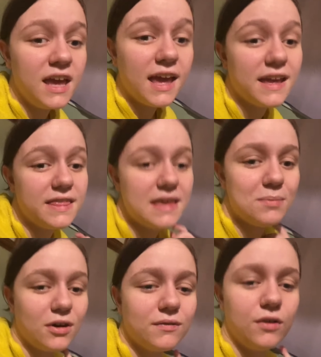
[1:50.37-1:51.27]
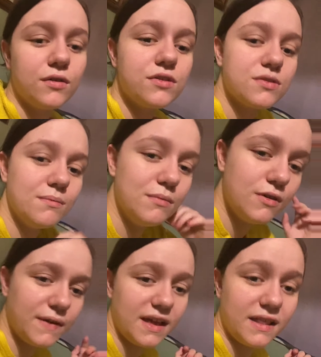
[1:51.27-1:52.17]
in the Pokevlogs
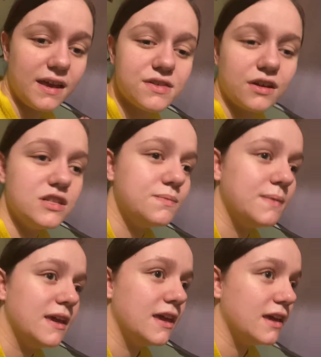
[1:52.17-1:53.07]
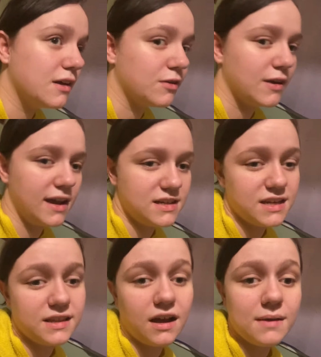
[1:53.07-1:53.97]
movie that is going to be
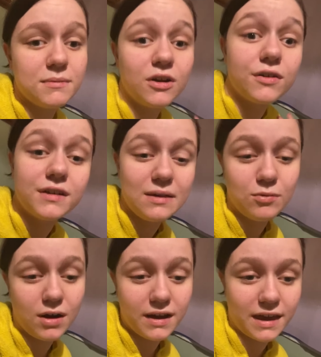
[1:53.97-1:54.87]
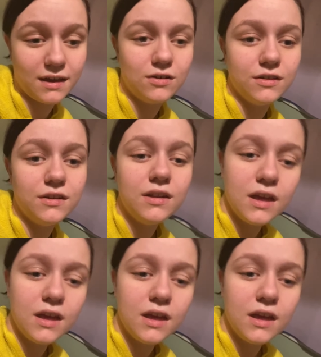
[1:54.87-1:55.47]
created, that I'm currently working on,